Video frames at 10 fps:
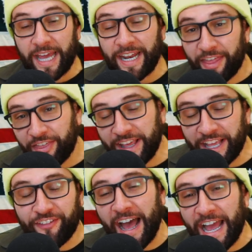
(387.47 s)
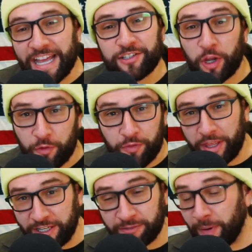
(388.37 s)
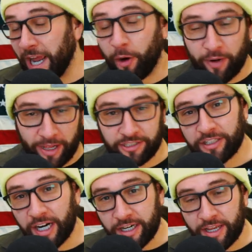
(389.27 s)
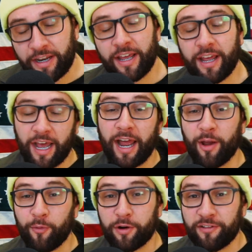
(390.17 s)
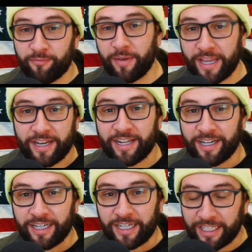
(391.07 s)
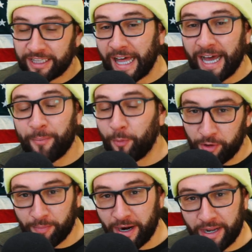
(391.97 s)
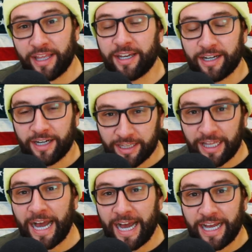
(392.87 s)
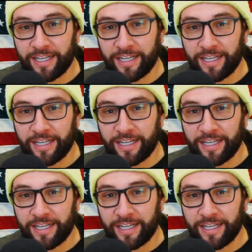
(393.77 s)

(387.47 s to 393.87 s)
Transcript: And I think if I had known this back when I started, I would have made a lot more money a lot